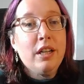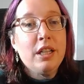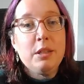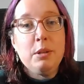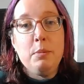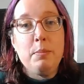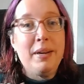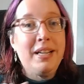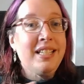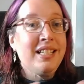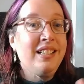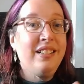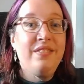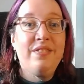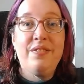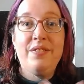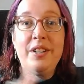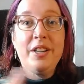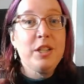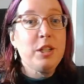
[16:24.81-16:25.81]
You basically
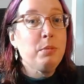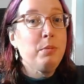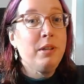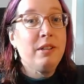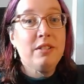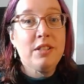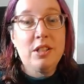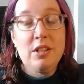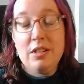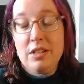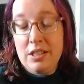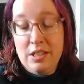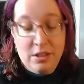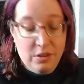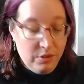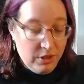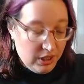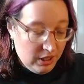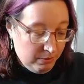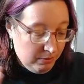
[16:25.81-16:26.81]
finish a pair of socks in no
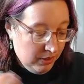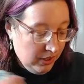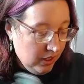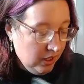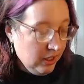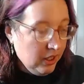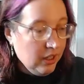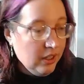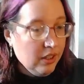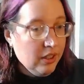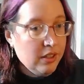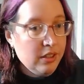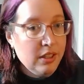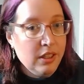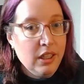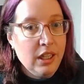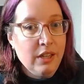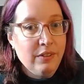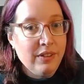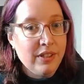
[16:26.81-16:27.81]
time instead of
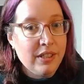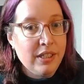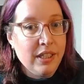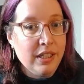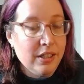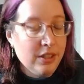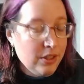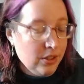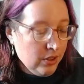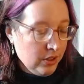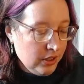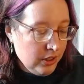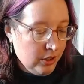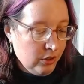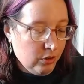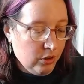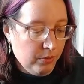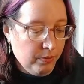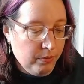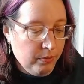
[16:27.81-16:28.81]
having second sock
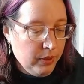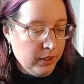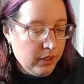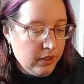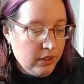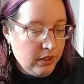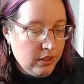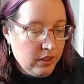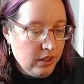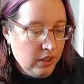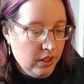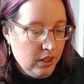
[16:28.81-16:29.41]
syndrome, which